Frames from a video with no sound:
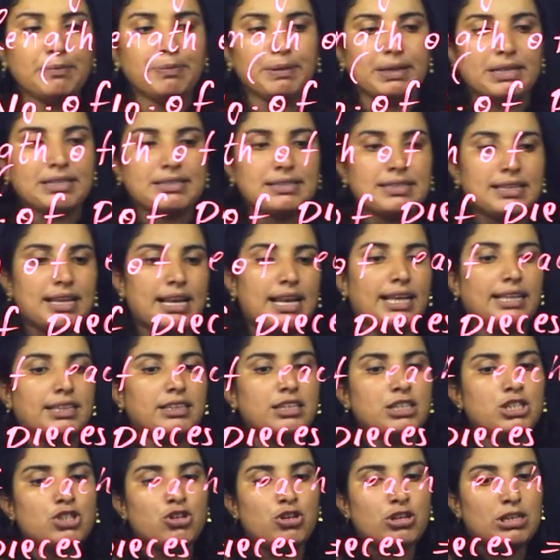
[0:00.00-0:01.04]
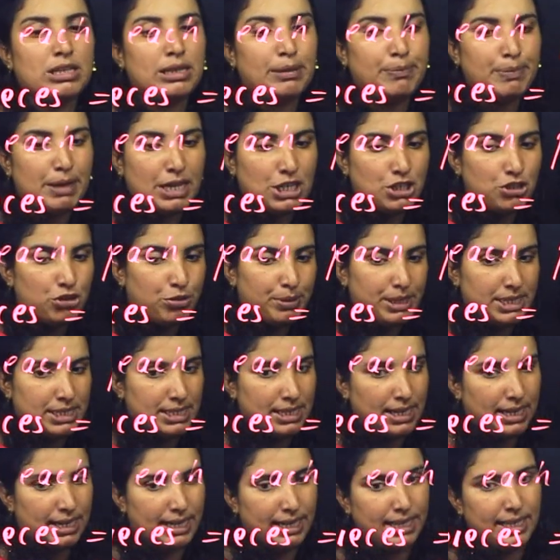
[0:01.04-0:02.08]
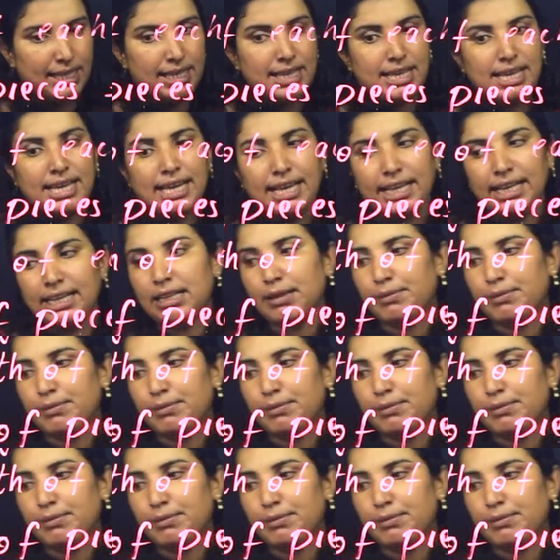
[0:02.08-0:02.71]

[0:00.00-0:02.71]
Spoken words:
pieces in the length 20 by 2 meter. This is